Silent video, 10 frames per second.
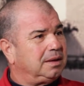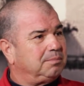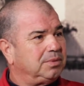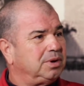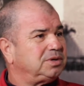
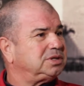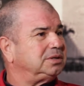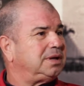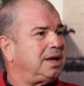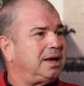
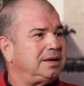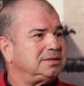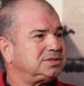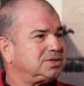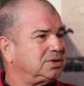
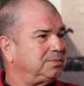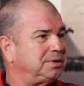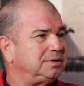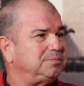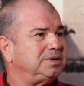merchandise,
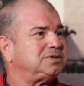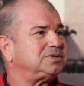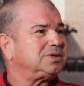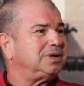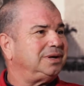tournament
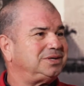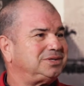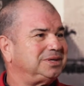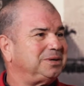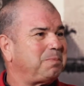
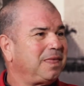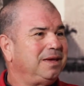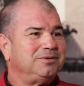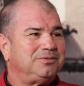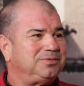administration,
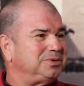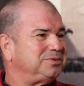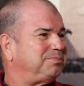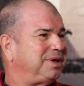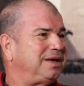food
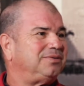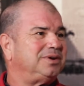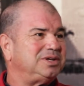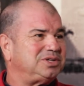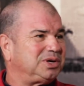and
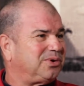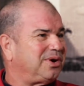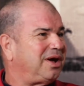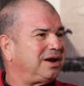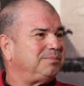beverage,
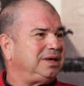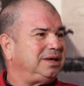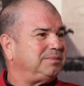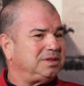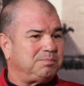agronomy. I mean, the